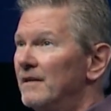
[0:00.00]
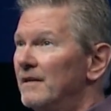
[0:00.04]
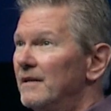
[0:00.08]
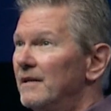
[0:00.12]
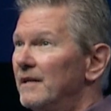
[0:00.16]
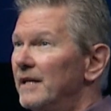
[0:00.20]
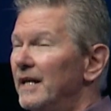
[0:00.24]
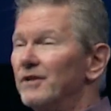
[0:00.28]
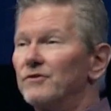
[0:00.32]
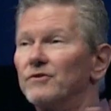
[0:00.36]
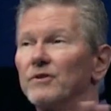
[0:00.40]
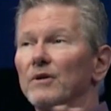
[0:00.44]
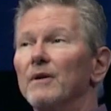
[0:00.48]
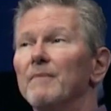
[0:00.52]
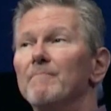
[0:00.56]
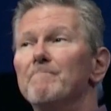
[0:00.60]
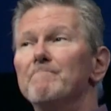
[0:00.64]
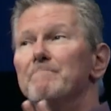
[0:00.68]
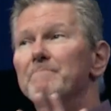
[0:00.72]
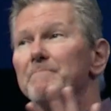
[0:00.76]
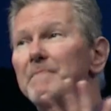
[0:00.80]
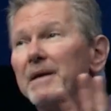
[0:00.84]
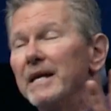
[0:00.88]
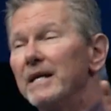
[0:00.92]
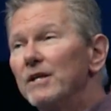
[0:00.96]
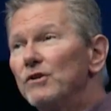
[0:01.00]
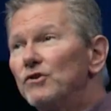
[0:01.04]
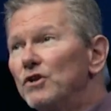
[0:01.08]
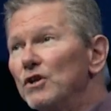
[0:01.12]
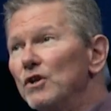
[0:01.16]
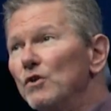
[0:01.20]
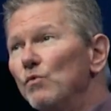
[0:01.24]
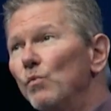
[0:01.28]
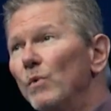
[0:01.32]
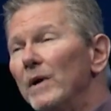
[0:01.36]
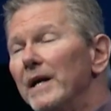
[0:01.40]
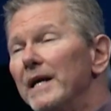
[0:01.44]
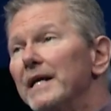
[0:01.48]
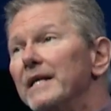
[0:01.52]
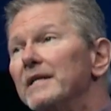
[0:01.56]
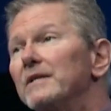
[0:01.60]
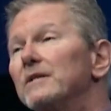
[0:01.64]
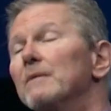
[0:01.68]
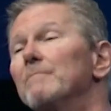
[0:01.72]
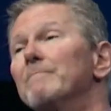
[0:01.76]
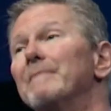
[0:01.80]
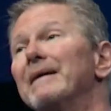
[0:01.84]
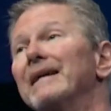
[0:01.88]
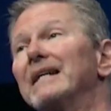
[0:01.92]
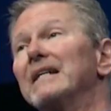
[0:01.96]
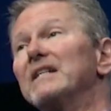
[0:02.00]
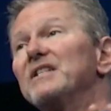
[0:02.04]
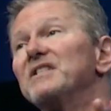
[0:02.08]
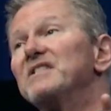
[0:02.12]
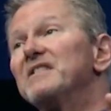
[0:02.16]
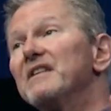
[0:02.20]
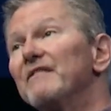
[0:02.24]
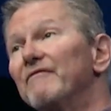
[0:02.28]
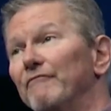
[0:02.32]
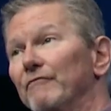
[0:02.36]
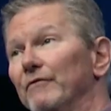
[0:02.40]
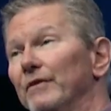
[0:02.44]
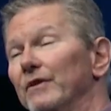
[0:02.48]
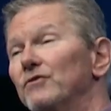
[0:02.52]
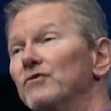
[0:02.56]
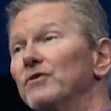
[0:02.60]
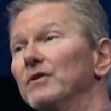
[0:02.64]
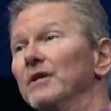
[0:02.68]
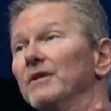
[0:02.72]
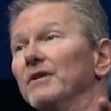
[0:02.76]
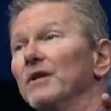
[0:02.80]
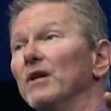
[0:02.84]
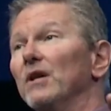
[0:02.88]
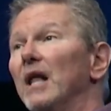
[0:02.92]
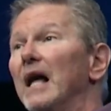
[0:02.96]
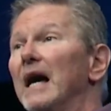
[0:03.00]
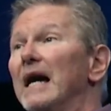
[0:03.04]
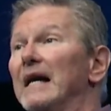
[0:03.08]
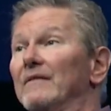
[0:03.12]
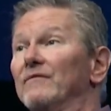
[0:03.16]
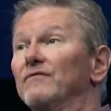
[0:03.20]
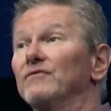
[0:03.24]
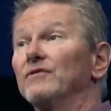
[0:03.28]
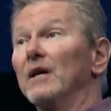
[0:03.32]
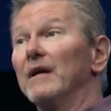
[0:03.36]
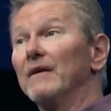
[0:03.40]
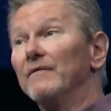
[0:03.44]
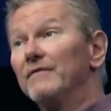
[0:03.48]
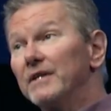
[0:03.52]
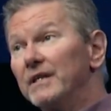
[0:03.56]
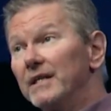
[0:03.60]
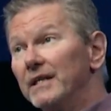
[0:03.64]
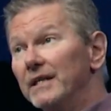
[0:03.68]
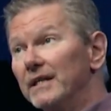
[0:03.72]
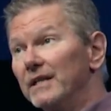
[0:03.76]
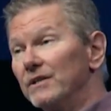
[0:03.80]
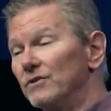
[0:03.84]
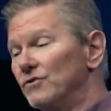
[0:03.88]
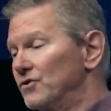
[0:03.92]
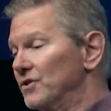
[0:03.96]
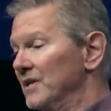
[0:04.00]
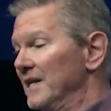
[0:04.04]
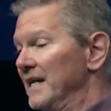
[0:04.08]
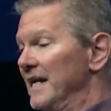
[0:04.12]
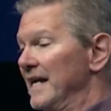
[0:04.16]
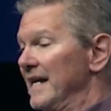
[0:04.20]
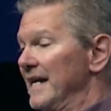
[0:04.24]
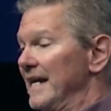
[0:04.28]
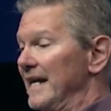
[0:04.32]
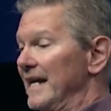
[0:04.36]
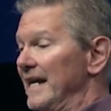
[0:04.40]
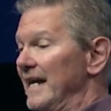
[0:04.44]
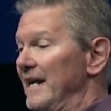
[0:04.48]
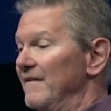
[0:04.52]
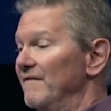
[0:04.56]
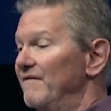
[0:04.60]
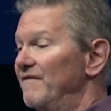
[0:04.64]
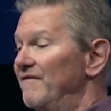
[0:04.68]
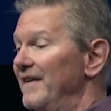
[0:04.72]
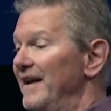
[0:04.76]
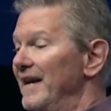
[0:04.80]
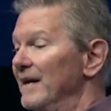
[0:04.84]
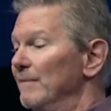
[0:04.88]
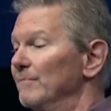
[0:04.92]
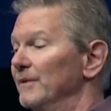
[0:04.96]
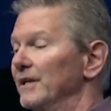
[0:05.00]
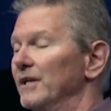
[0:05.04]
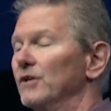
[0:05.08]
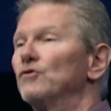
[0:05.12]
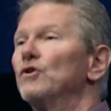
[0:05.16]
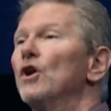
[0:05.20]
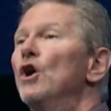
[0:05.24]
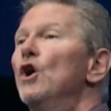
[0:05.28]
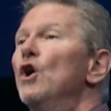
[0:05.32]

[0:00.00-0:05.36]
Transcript: It's an amazing way to make a difference in the lives of kids and families.